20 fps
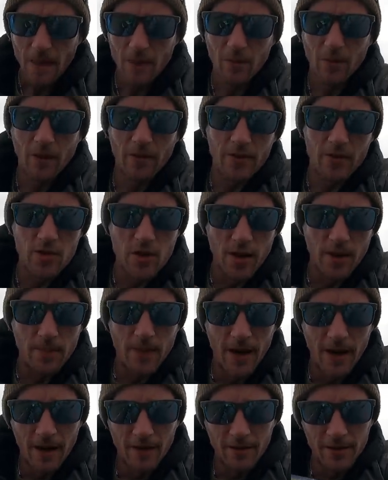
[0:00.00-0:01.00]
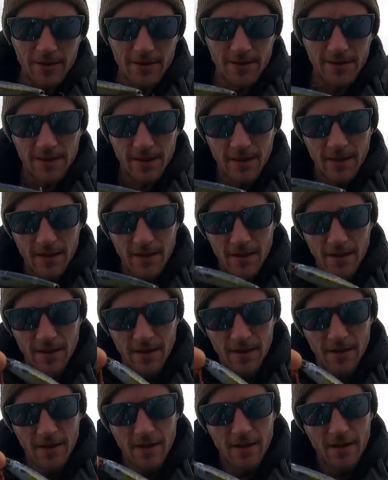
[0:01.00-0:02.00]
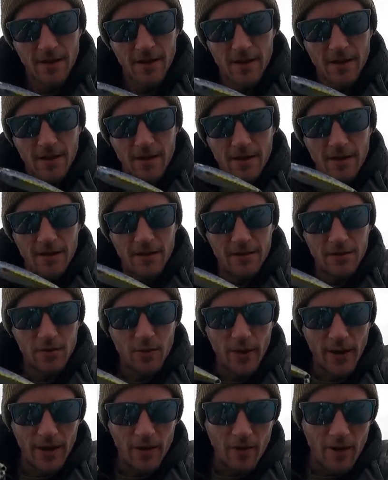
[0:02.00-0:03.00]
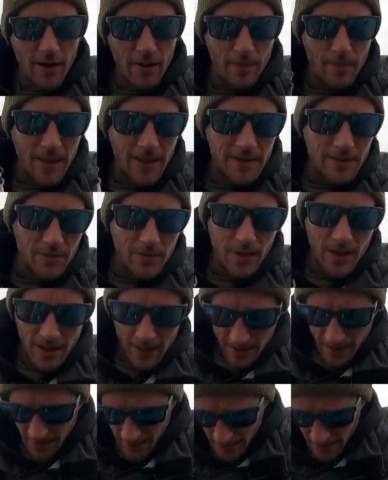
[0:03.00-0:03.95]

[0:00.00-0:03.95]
one of the Jigpara's 20 gram metal there.